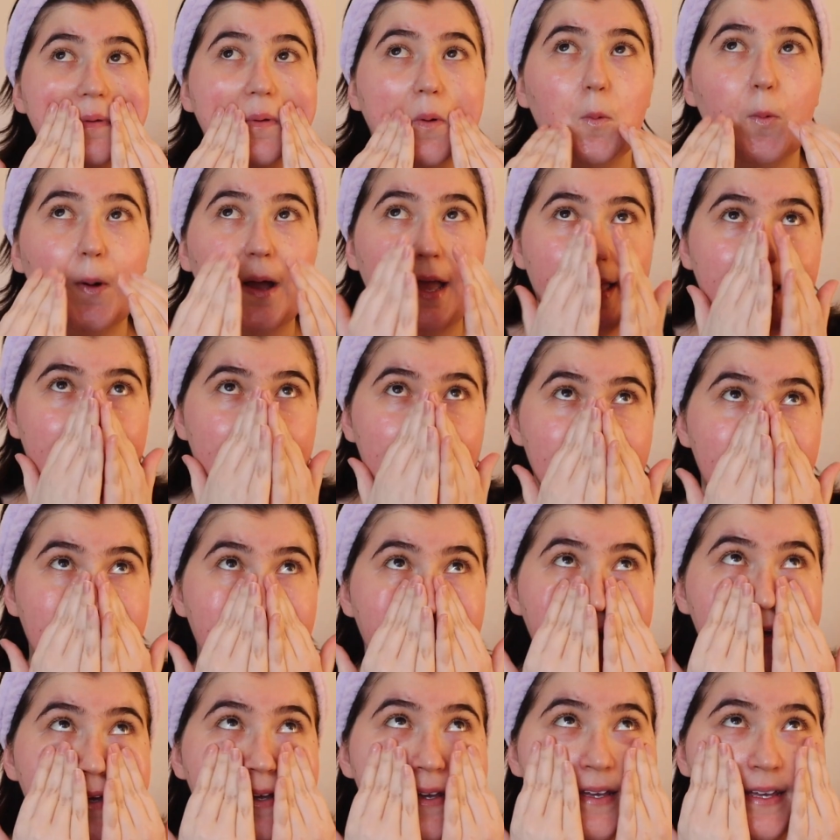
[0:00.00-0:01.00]
When
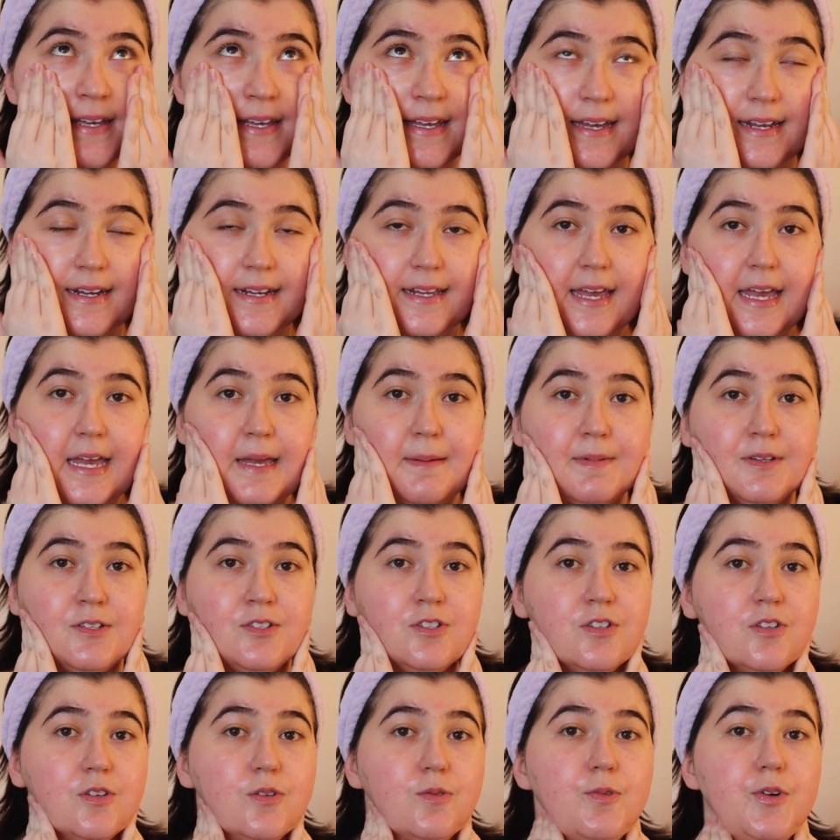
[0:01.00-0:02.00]
he had came
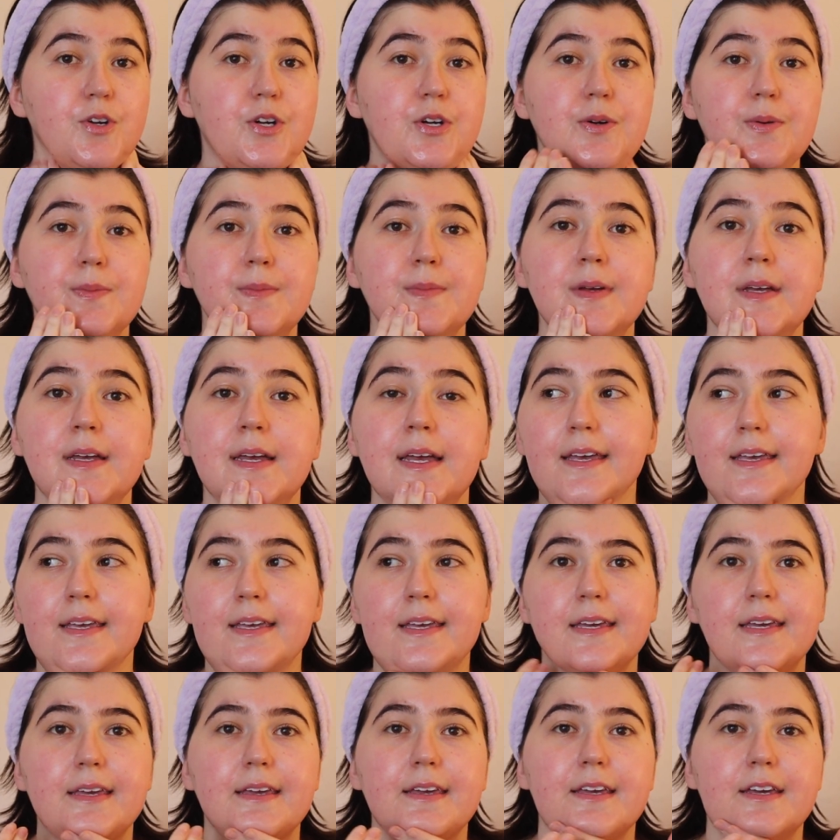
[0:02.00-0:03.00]
into the room,
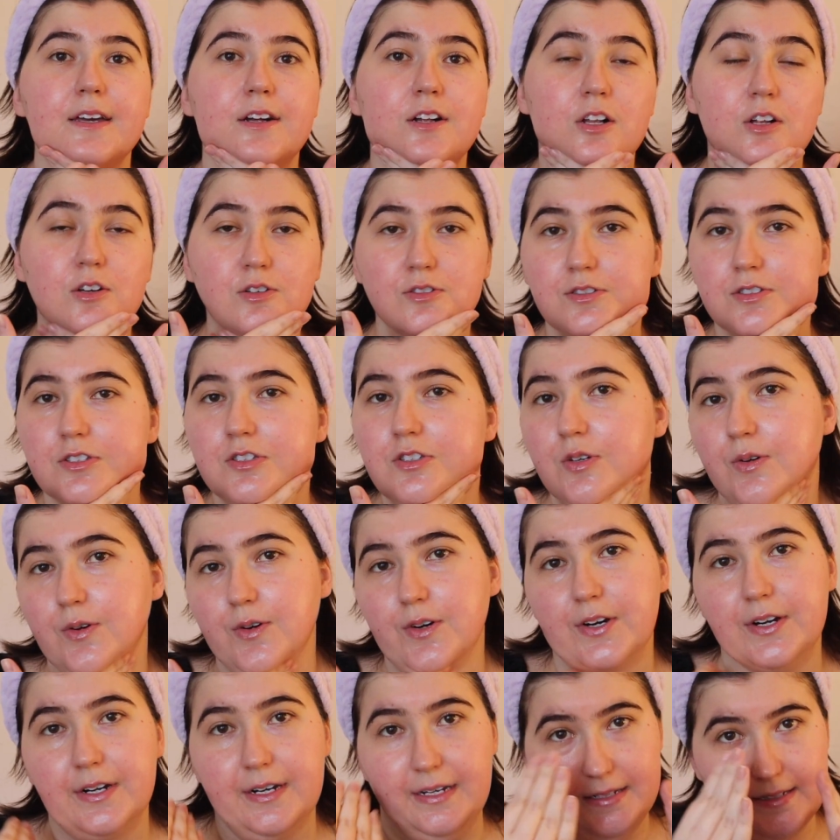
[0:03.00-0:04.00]
he closed the
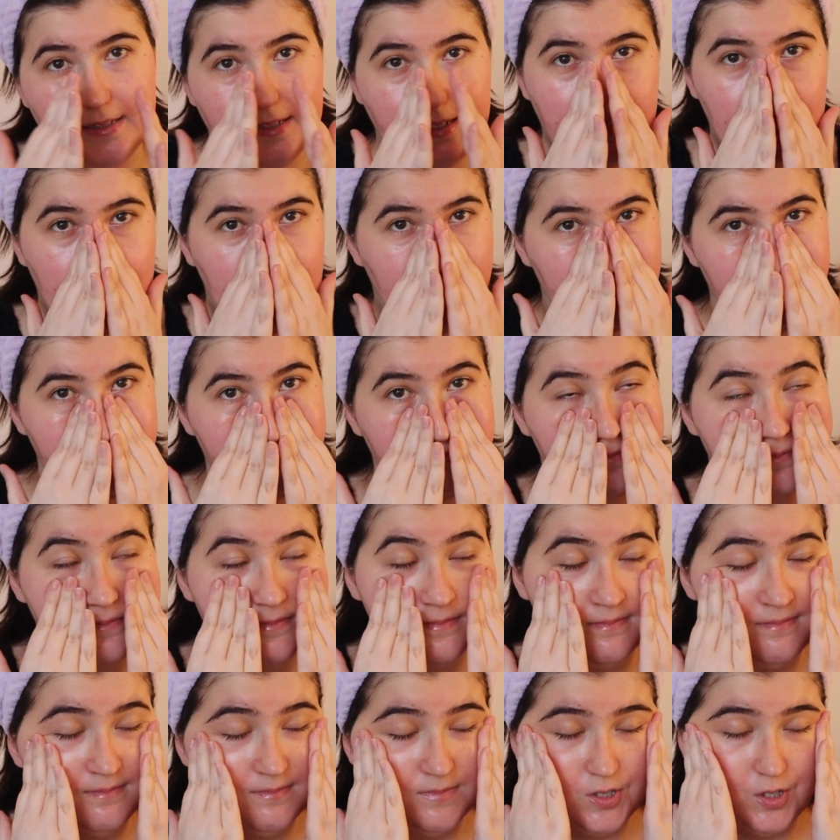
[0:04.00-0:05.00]
door and he said, "I'm
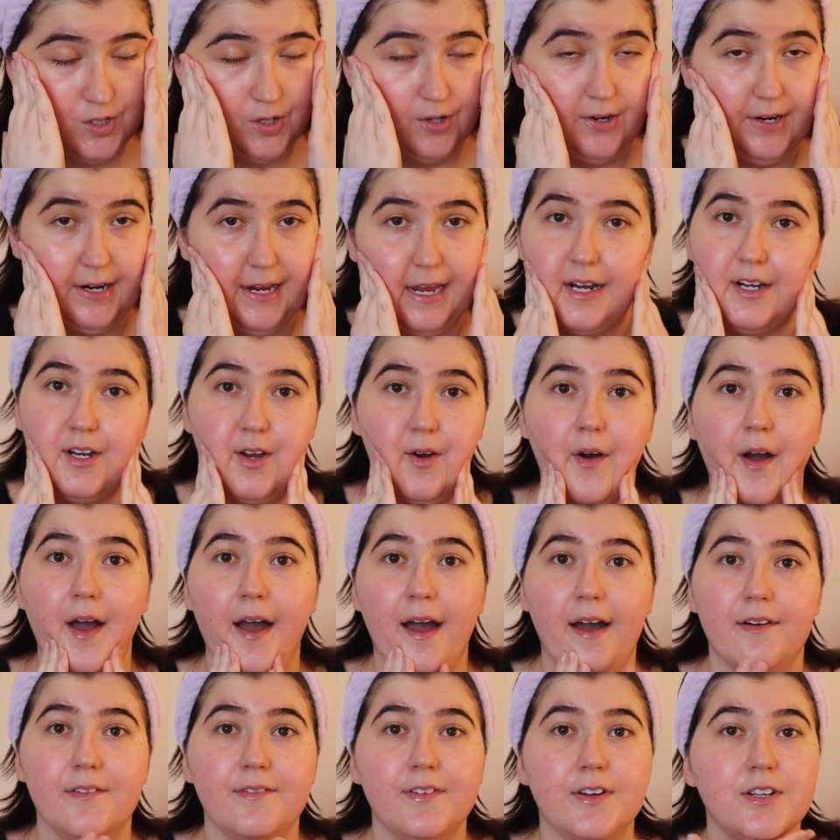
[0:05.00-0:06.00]
sorry, I don't
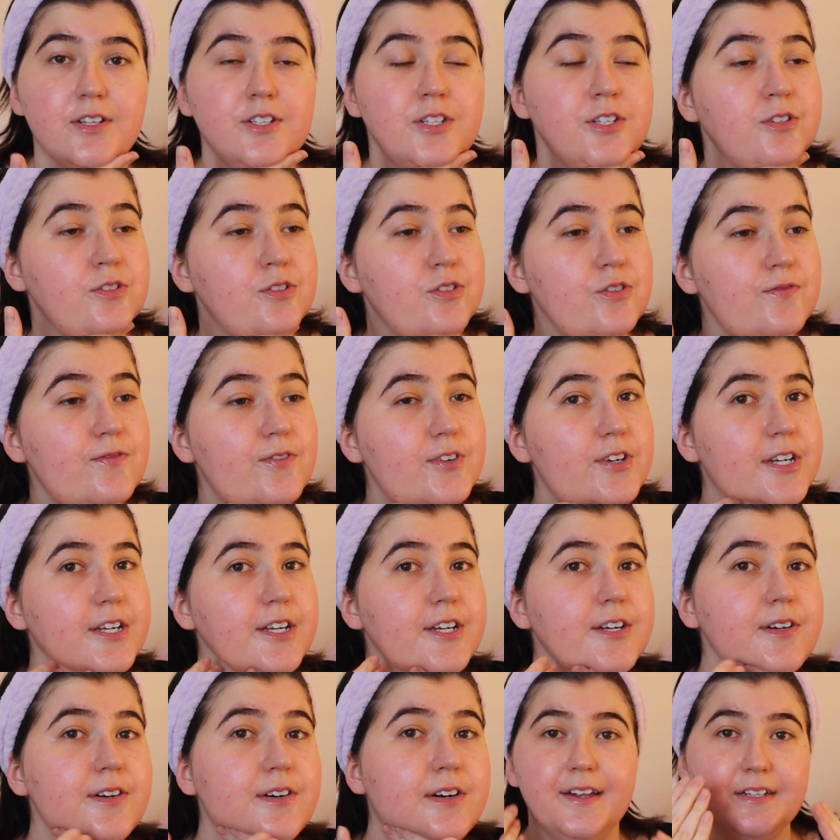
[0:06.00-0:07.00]
have good news for you."